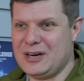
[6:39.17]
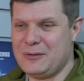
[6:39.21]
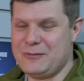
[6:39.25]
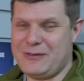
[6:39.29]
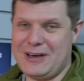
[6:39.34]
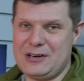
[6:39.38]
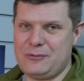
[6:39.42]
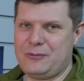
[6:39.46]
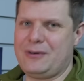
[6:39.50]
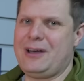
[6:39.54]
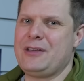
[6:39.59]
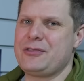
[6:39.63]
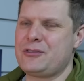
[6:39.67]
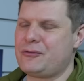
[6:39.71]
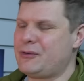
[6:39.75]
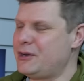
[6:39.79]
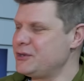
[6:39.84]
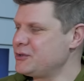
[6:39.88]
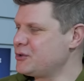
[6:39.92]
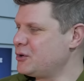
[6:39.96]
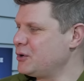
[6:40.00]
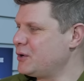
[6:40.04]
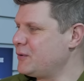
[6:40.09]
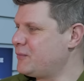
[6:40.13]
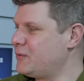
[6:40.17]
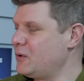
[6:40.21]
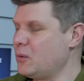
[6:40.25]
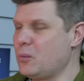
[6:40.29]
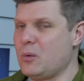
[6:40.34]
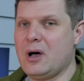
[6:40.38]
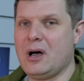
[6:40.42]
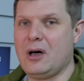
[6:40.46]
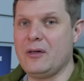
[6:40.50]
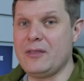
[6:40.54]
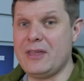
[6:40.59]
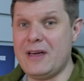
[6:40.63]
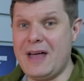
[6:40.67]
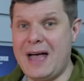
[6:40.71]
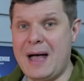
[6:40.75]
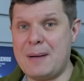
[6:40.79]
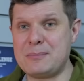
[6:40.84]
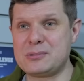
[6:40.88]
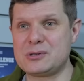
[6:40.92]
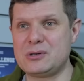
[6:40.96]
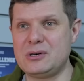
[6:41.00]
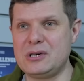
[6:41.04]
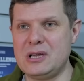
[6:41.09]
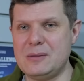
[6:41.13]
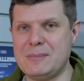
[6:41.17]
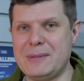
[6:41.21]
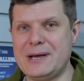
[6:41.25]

In fact, we've had the rice cooker for a while, they're absolutely